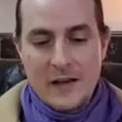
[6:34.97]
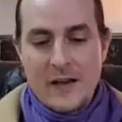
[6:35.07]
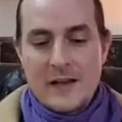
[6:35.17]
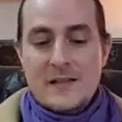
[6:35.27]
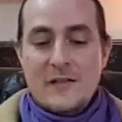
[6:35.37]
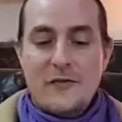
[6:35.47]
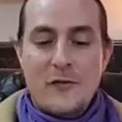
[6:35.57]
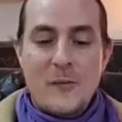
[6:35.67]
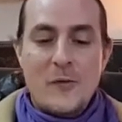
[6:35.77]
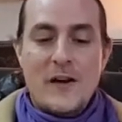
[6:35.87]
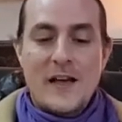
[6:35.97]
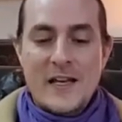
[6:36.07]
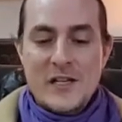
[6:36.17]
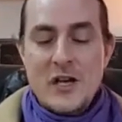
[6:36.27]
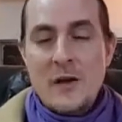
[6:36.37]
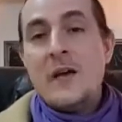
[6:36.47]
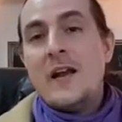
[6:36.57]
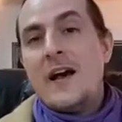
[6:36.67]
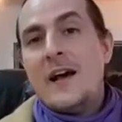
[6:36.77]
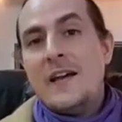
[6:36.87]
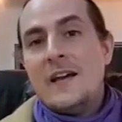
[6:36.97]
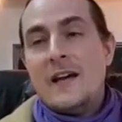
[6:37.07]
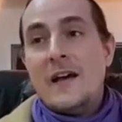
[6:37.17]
It's a full moon in Gemini.